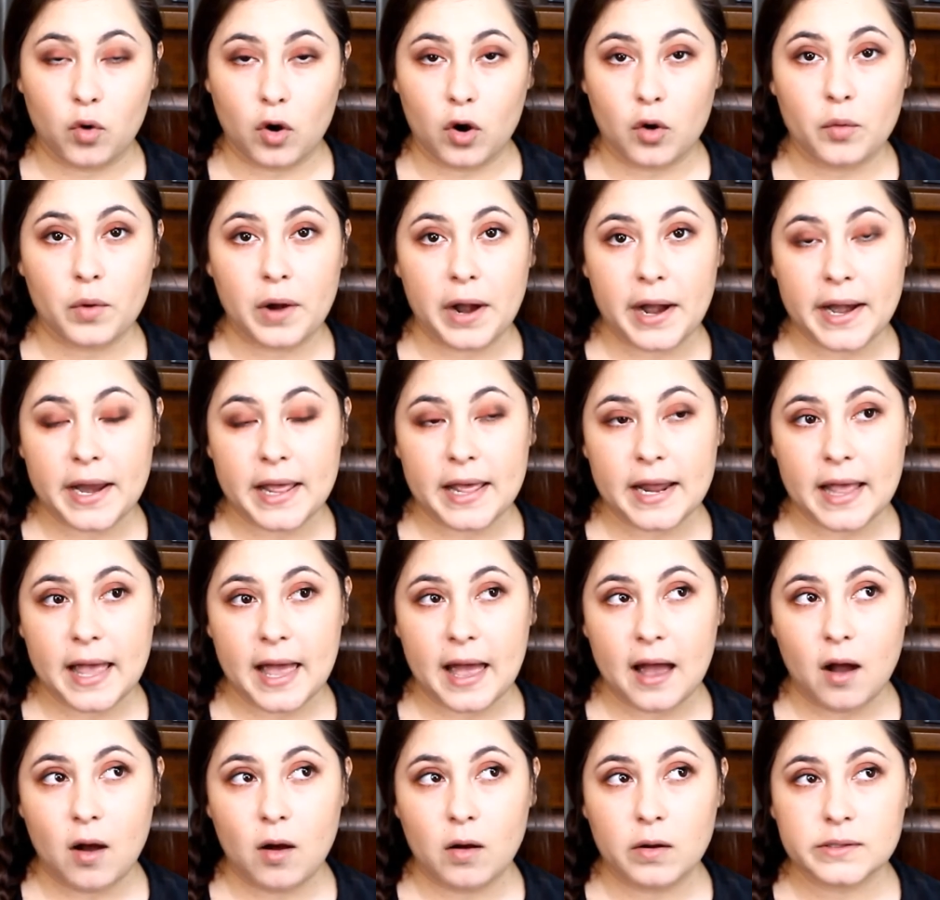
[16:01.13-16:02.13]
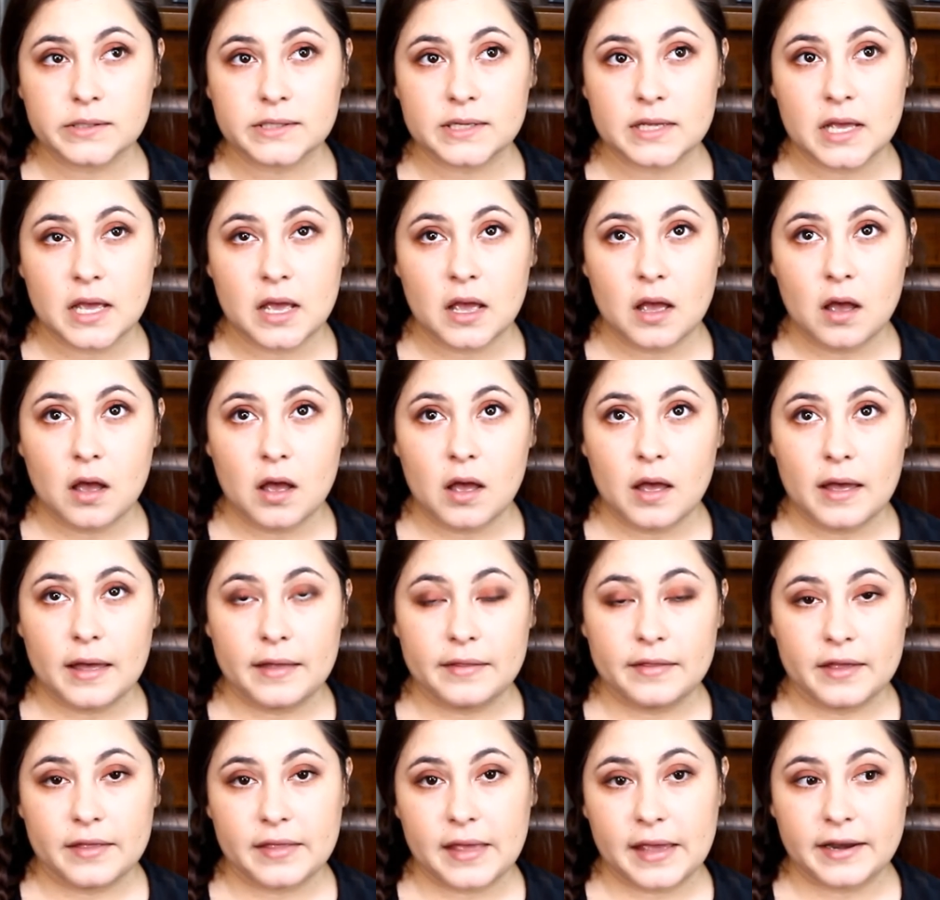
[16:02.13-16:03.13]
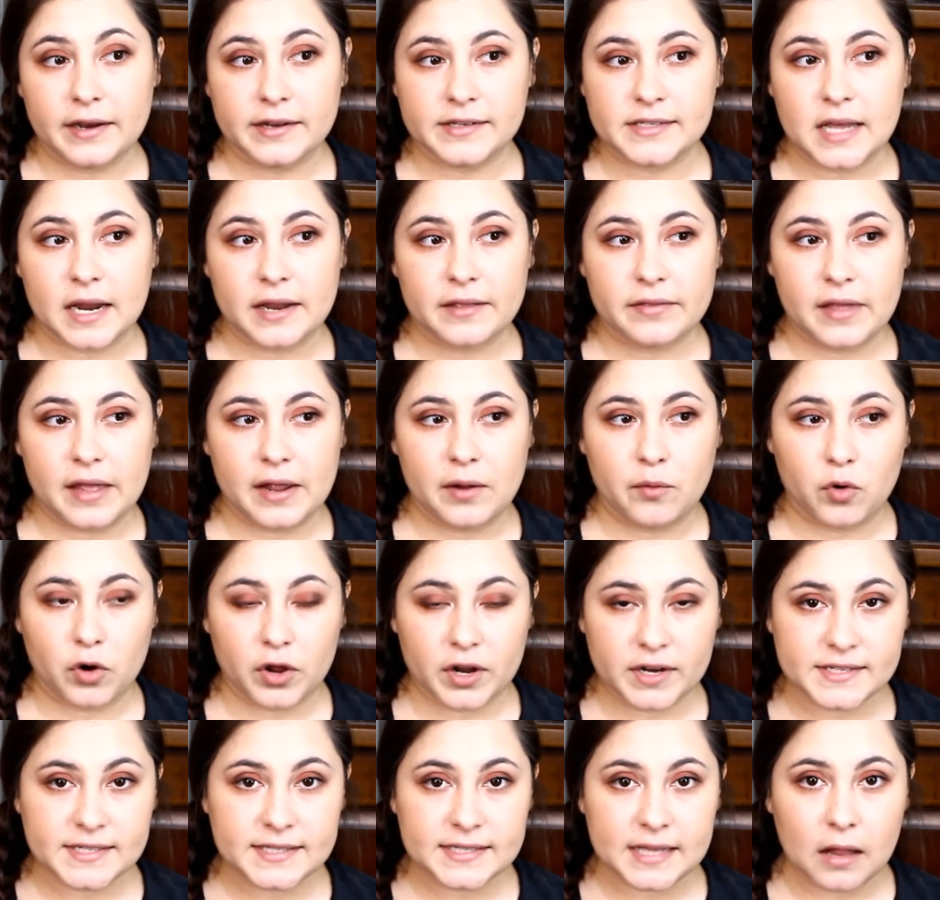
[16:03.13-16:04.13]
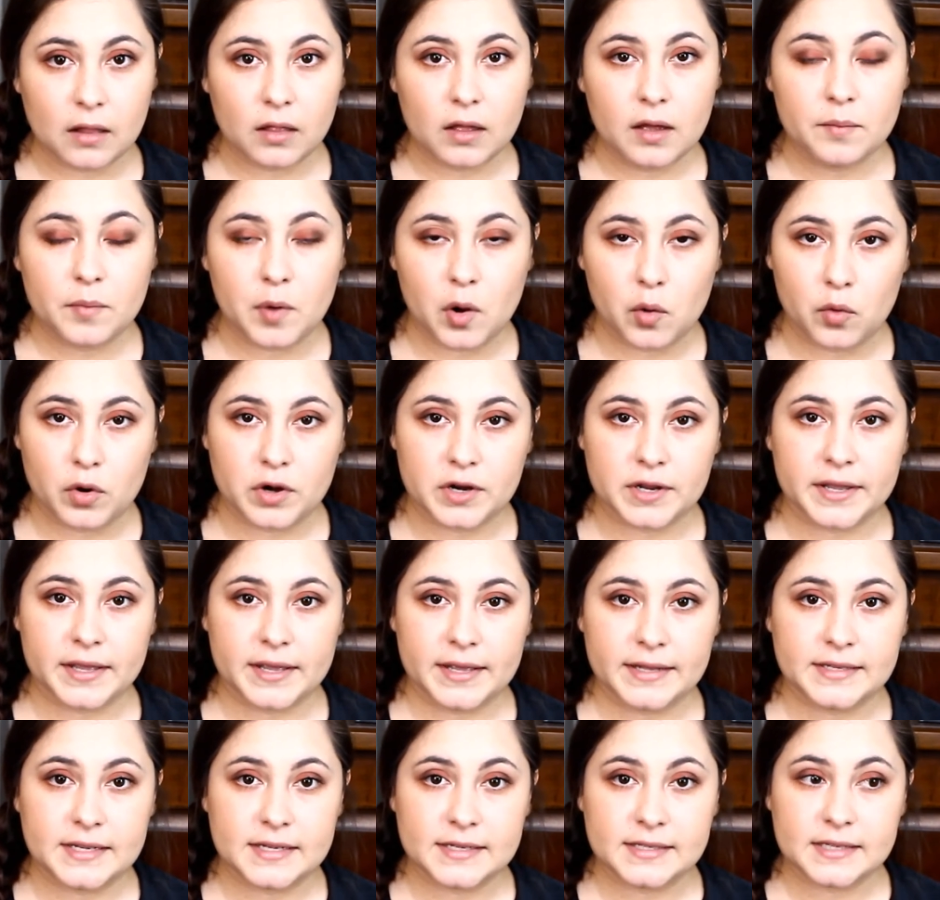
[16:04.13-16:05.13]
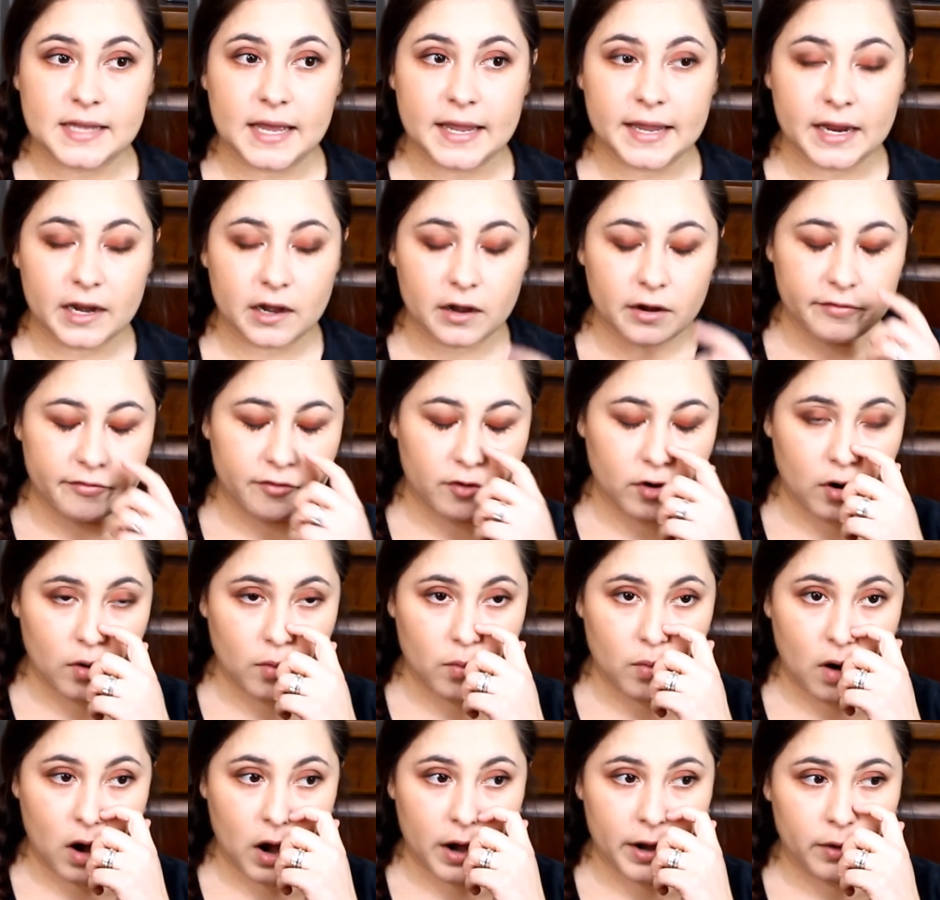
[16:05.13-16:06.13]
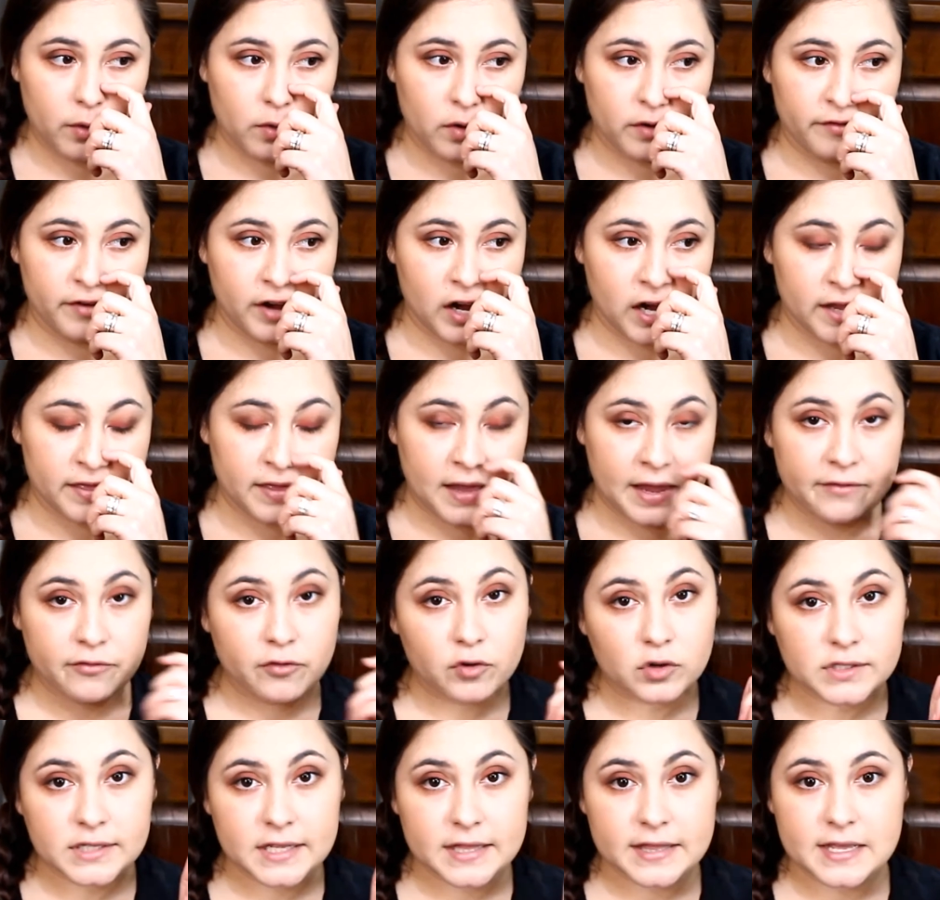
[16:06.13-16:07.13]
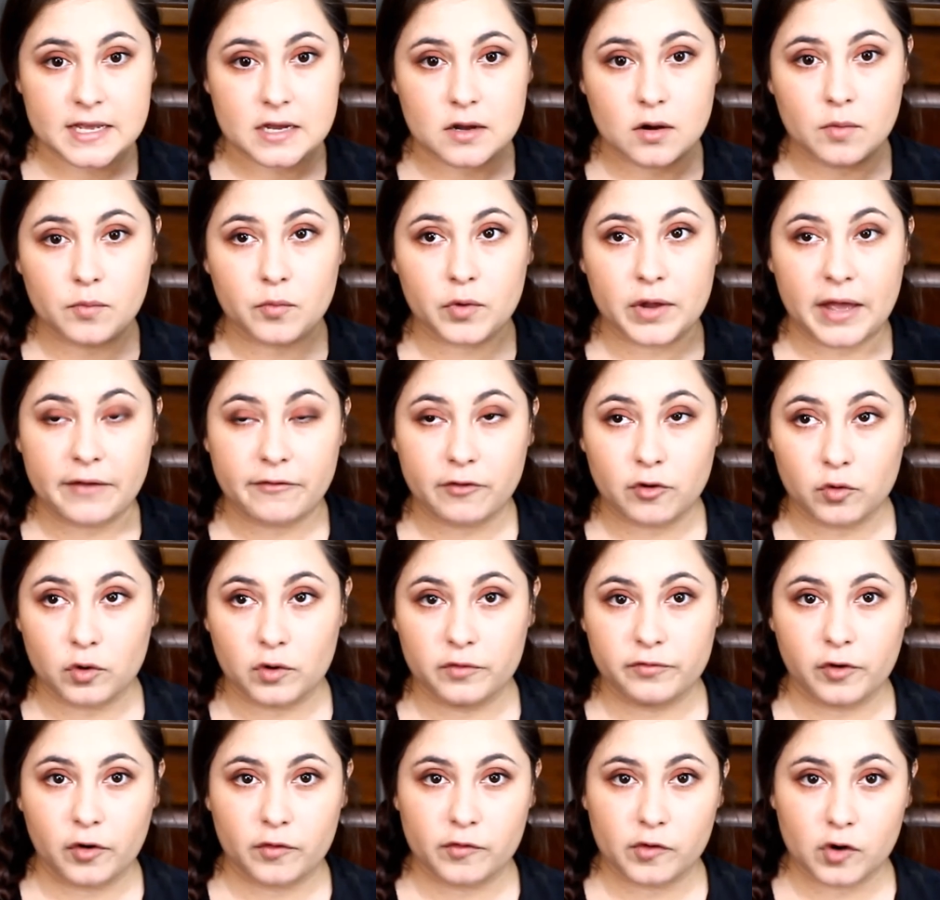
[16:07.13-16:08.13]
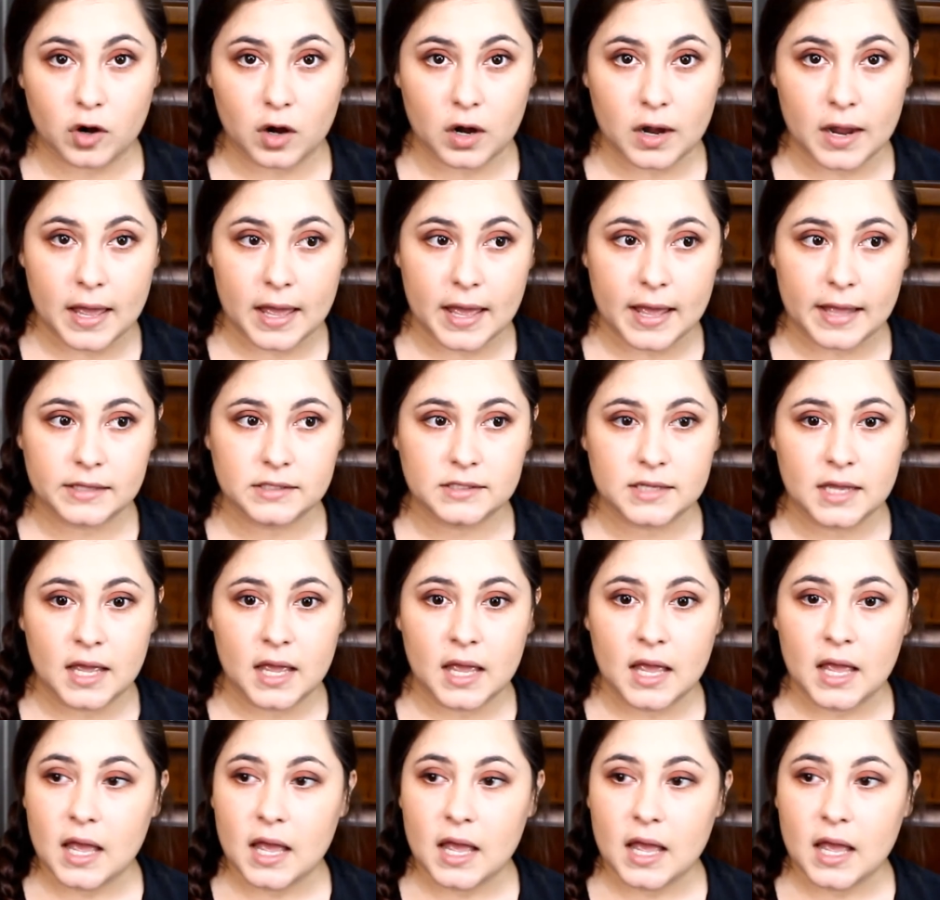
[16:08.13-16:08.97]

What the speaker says: were renting it out, and then they decided they were going to sell it, but we're get to stay here for a while. We're very thankful to them. We have a roof over our heads.